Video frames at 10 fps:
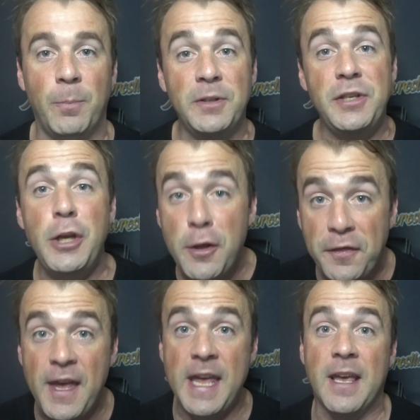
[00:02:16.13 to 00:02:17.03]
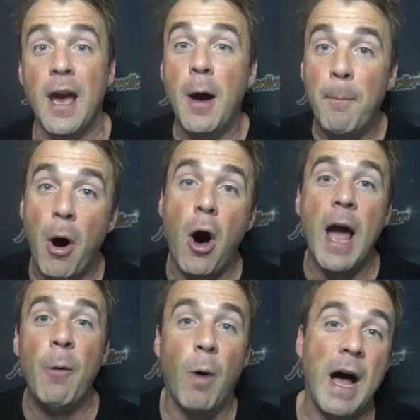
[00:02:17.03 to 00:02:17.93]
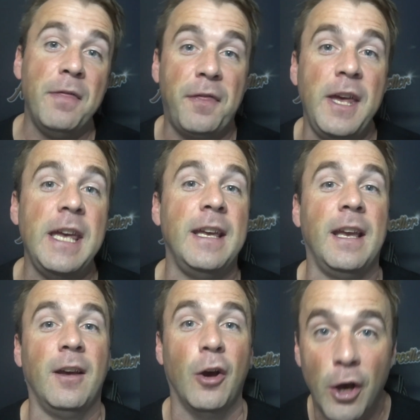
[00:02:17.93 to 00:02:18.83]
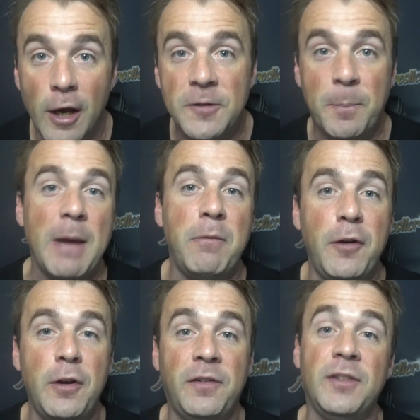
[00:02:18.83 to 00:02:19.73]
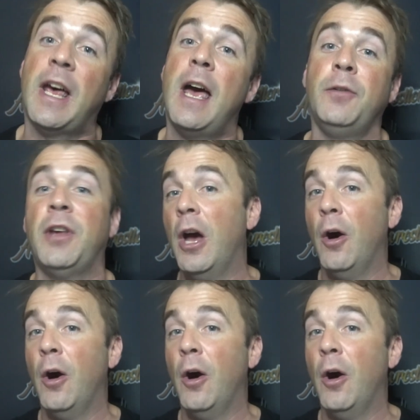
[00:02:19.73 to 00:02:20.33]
But do you think my one thing hurts pay-per-view sales,